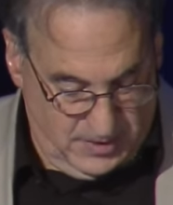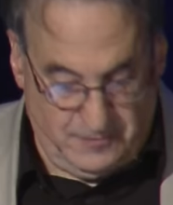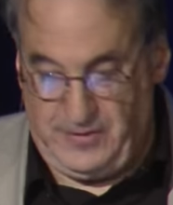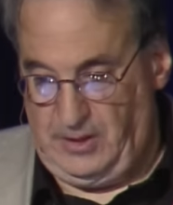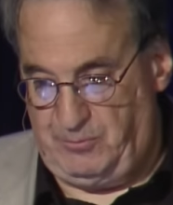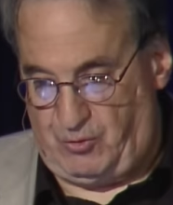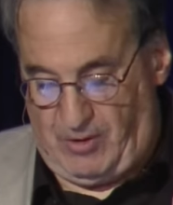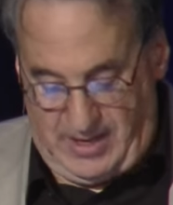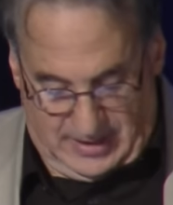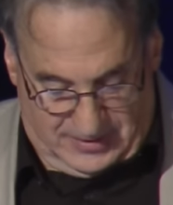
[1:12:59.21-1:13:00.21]
Philip
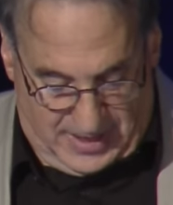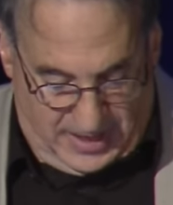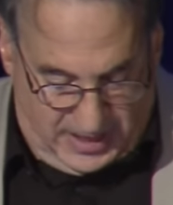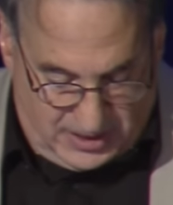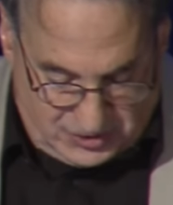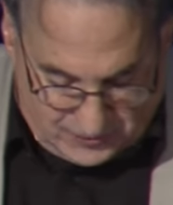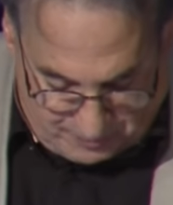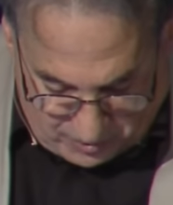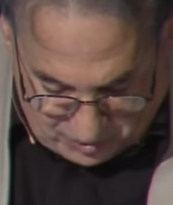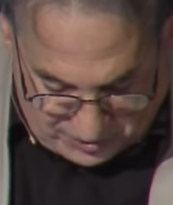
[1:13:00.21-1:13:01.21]
Dray, At the Hands
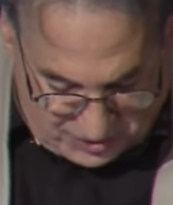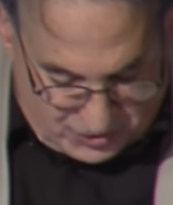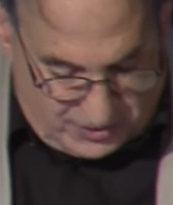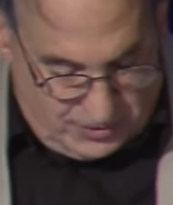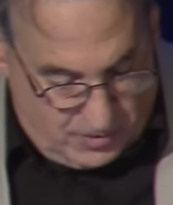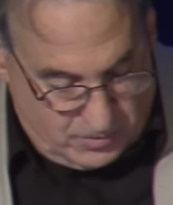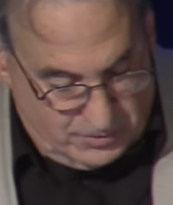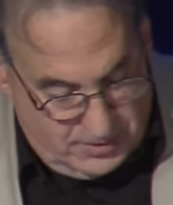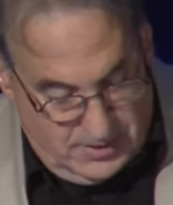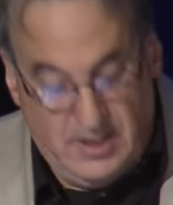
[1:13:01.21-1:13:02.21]
of Persons Unknown,
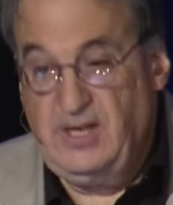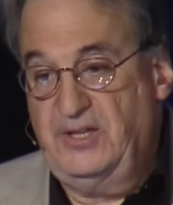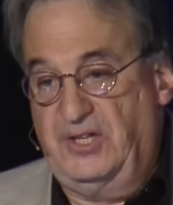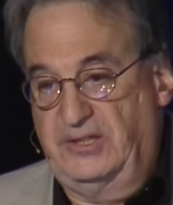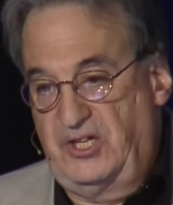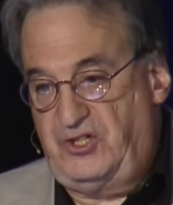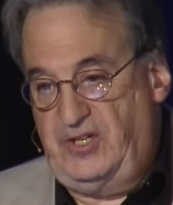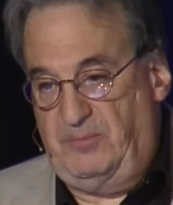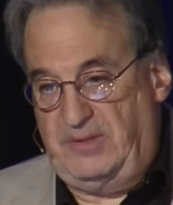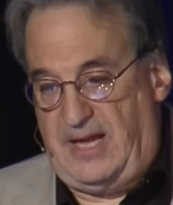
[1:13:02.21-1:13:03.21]
The
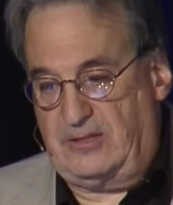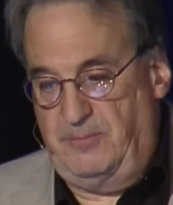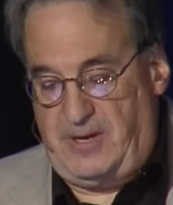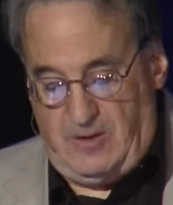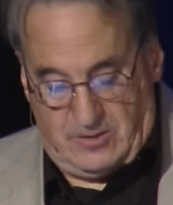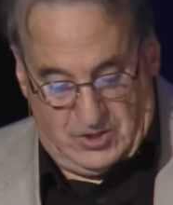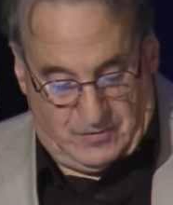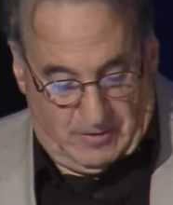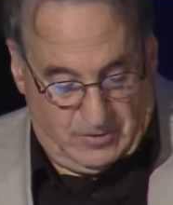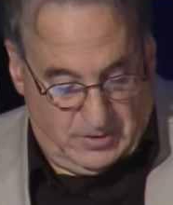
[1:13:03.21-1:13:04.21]
Lynching of Black America, is
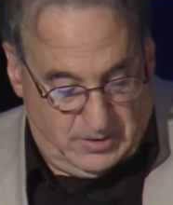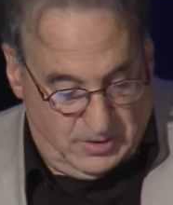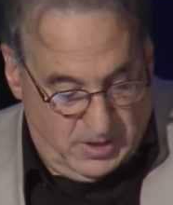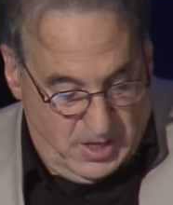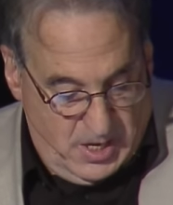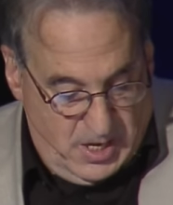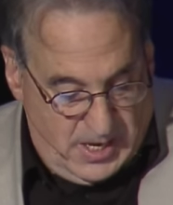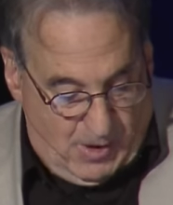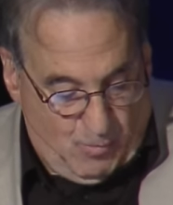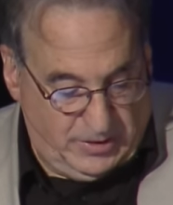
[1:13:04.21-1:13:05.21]
very good.
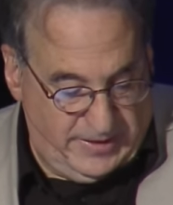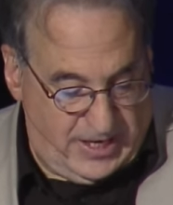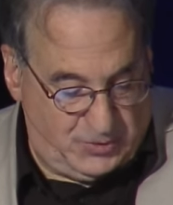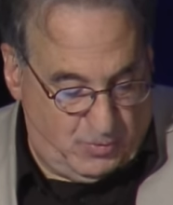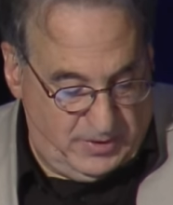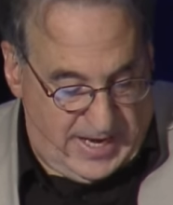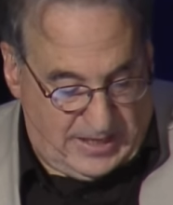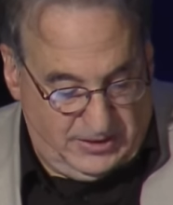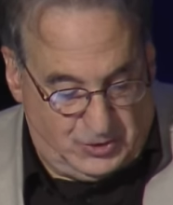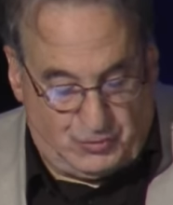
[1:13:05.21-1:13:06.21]
And one last one, Alan